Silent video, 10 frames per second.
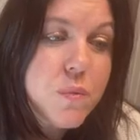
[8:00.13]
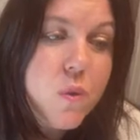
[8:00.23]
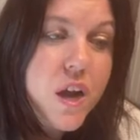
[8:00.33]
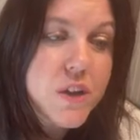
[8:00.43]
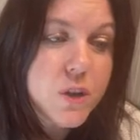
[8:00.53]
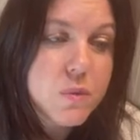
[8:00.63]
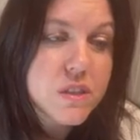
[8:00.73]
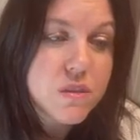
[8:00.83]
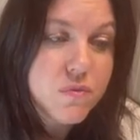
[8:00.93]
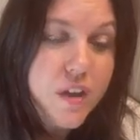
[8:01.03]
one who
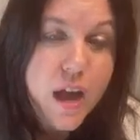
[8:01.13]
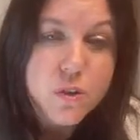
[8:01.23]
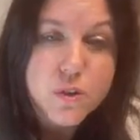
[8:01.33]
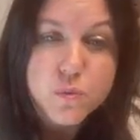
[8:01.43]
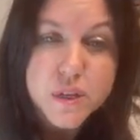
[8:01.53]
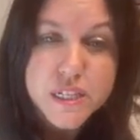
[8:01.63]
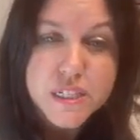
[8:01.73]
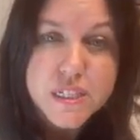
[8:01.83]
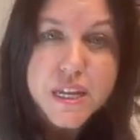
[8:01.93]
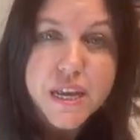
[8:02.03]
is found
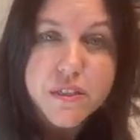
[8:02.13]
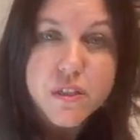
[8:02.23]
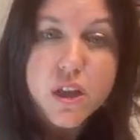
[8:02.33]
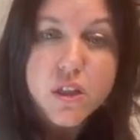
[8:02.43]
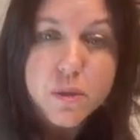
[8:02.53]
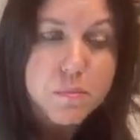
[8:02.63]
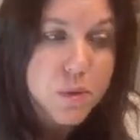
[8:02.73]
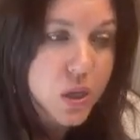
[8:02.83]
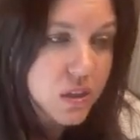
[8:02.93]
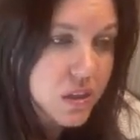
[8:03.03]
written in the
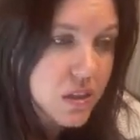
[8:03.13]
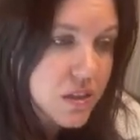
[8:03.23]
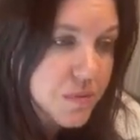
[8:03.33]
book.